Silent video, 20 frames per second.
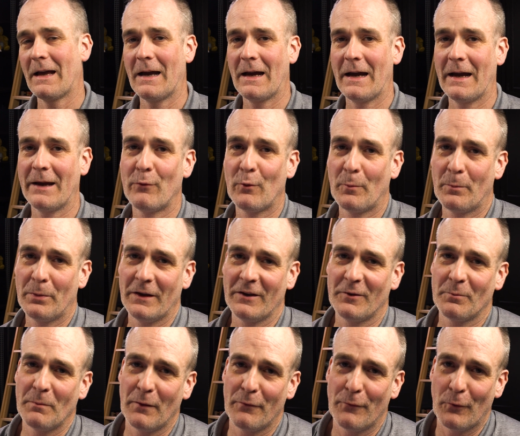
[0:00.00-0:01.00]
I
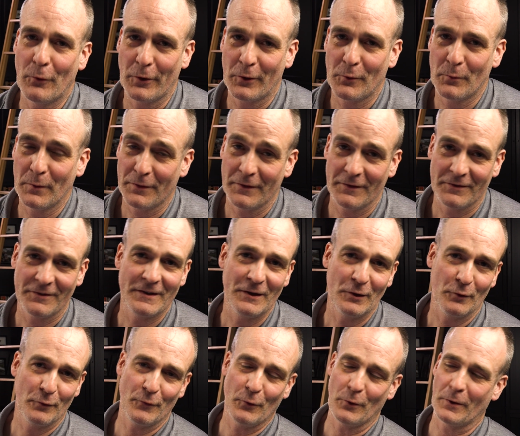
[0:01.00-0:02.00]
replaced my fork with a
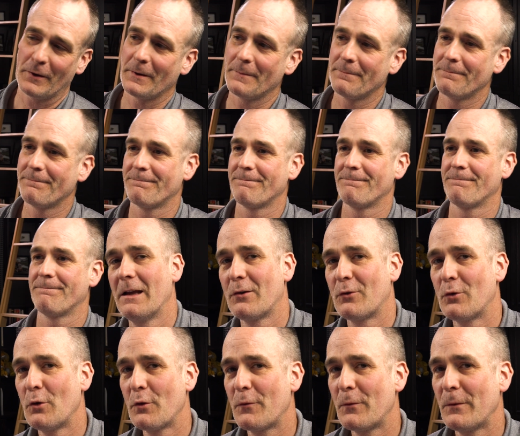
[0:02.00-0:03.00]
steel fork.
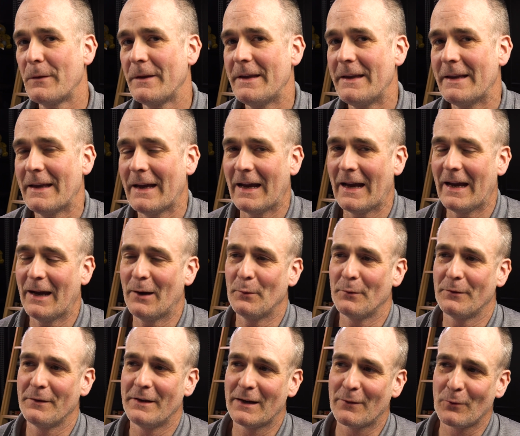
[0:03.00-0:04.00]
Truthfully, I
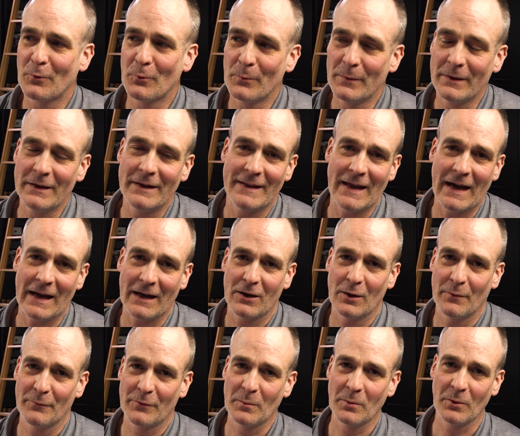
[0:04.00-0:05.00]
was never really that
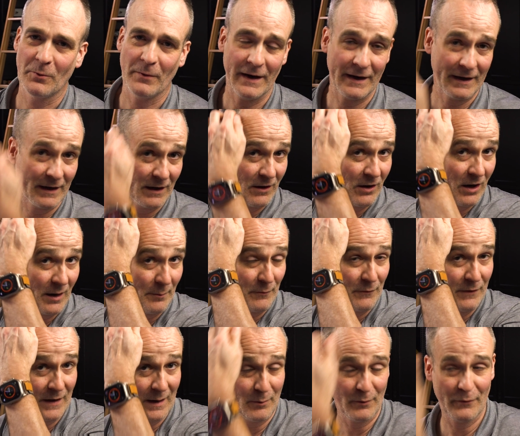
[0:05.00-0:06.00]
comfortable riding a carbon
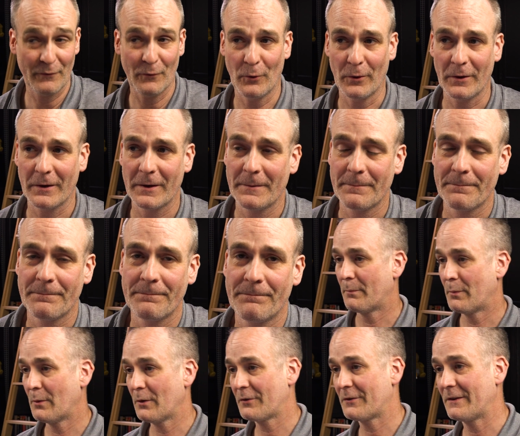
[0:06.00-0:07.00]
fiber fork.
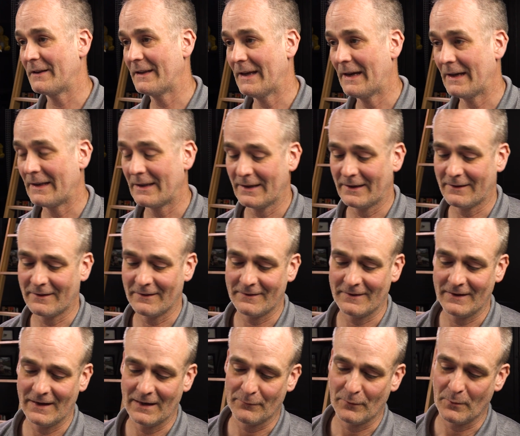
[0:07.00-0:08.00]
Personally, I'd like to
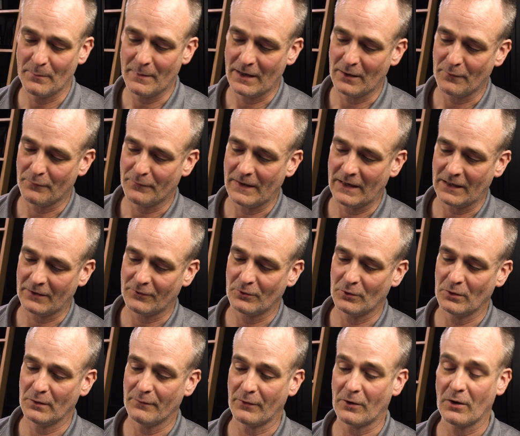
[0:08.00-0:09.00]
see every
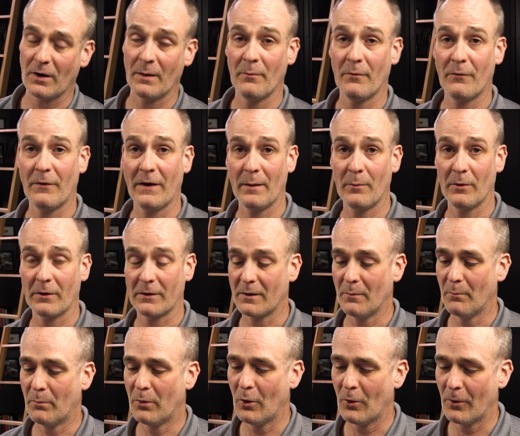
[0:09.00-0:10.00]
manufacturer of a carbon fiber
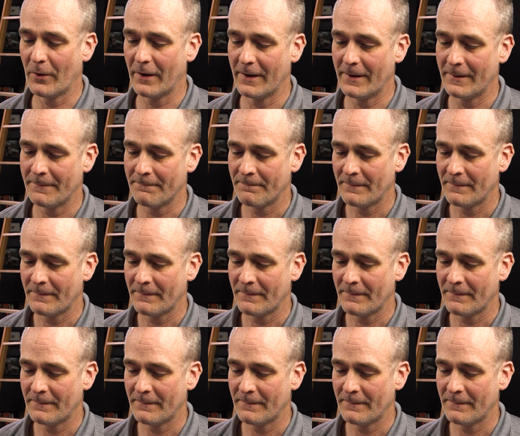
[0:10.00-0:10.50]
component